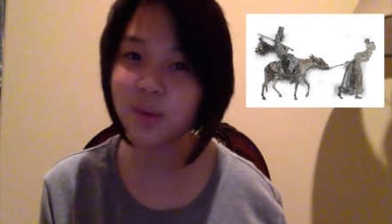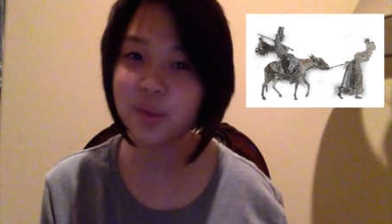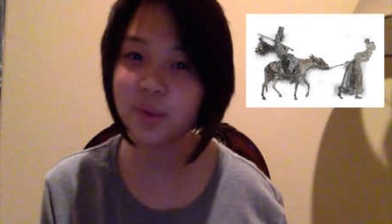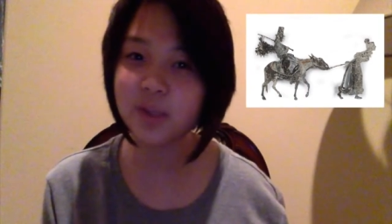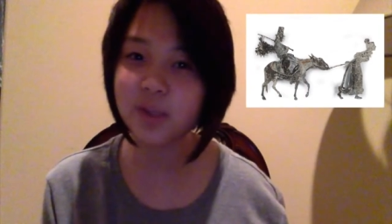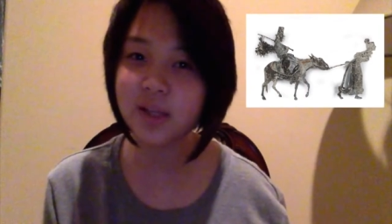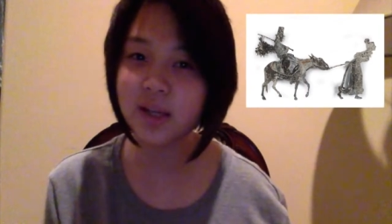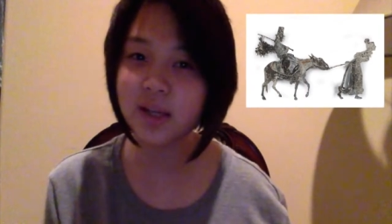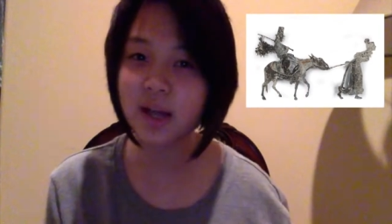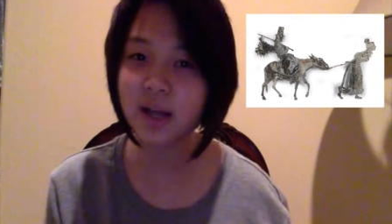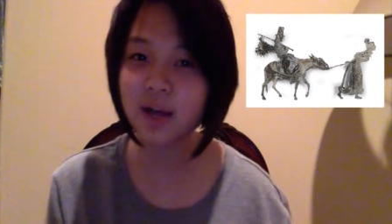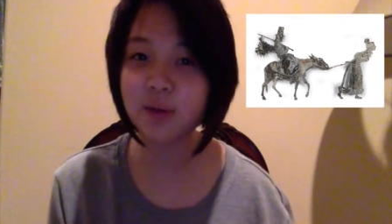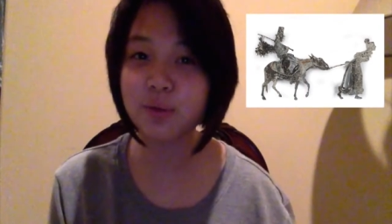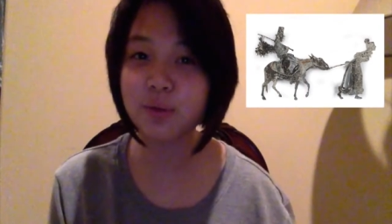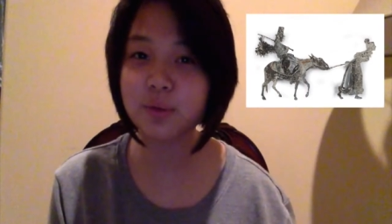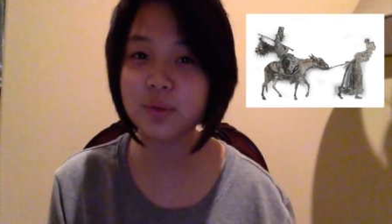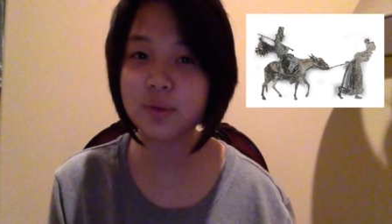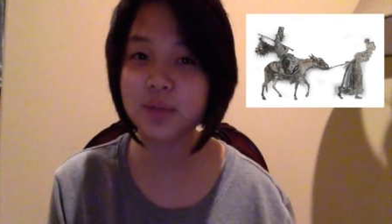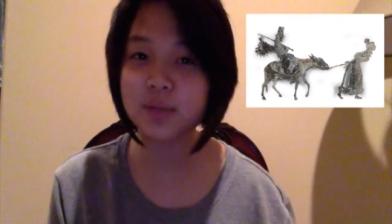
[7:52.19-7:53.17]
or like
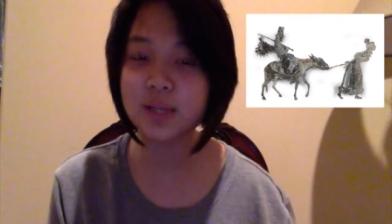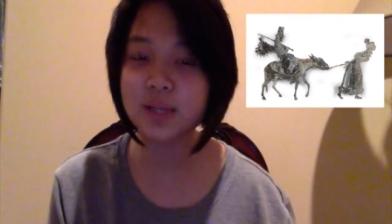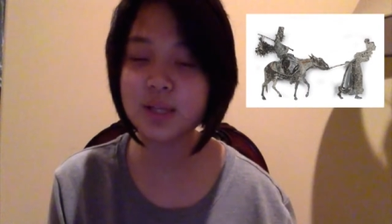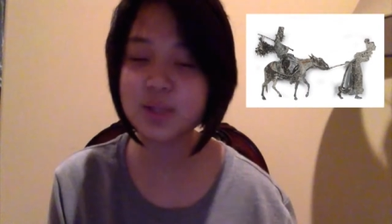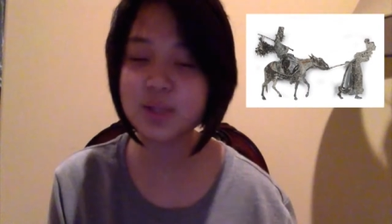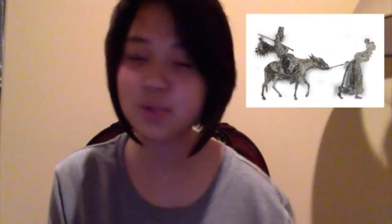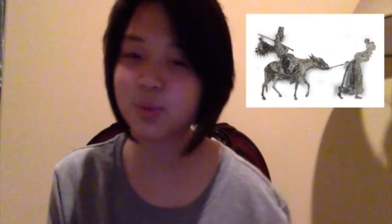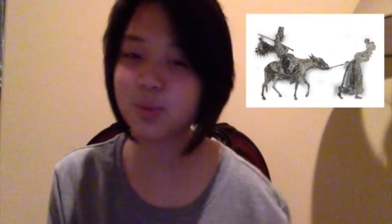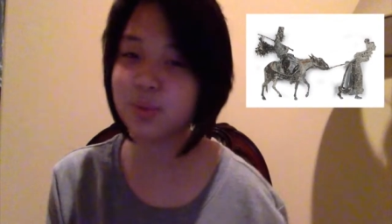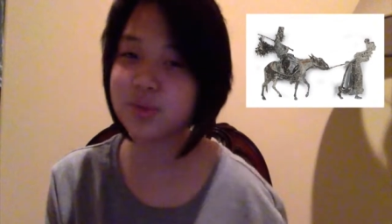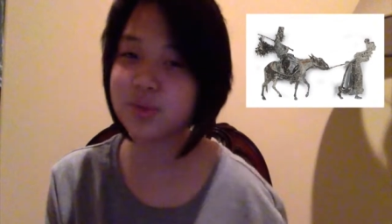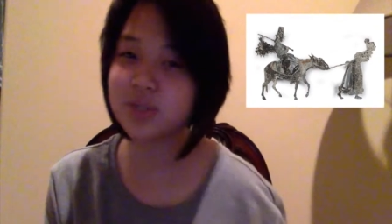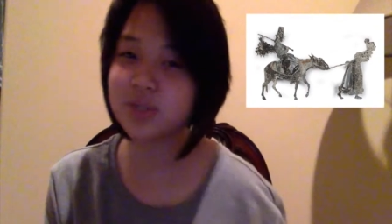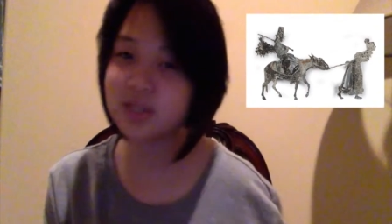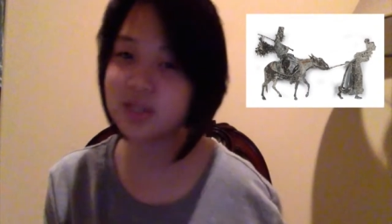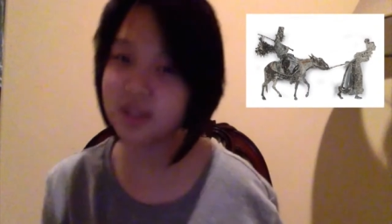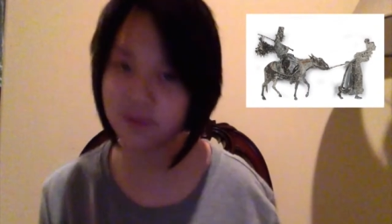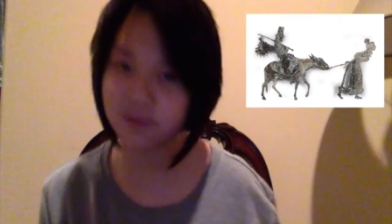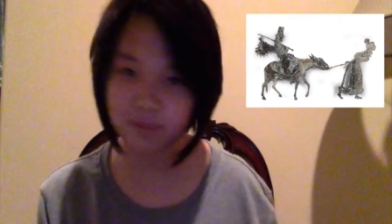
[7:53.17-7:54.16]
how things were
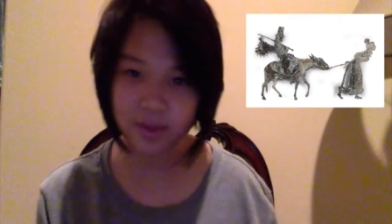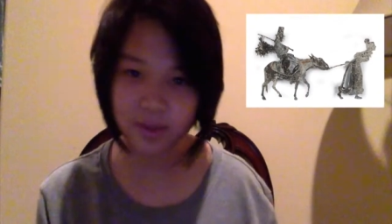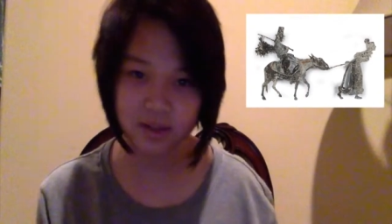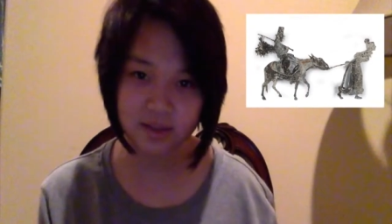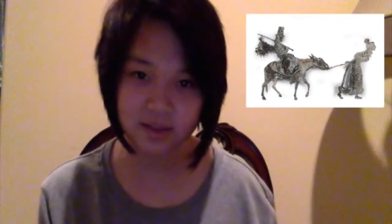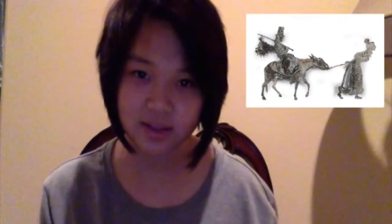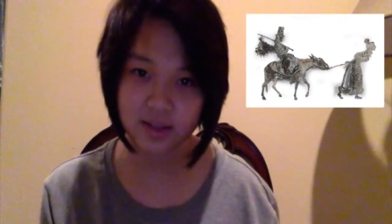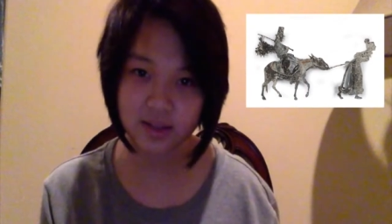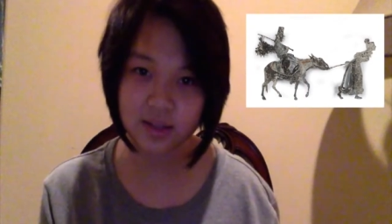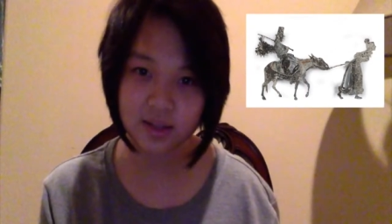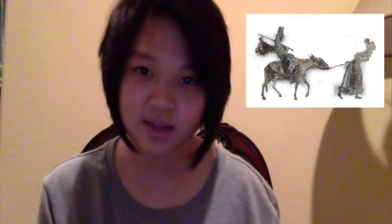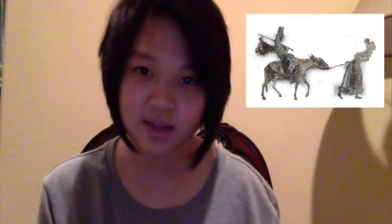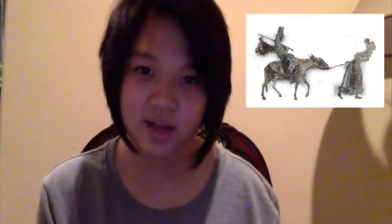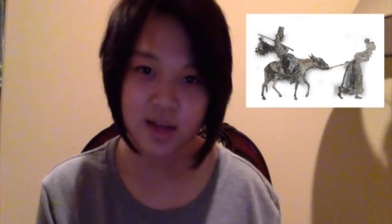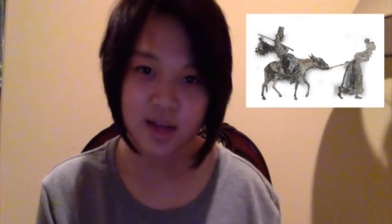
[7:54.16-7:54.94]
perceived back then.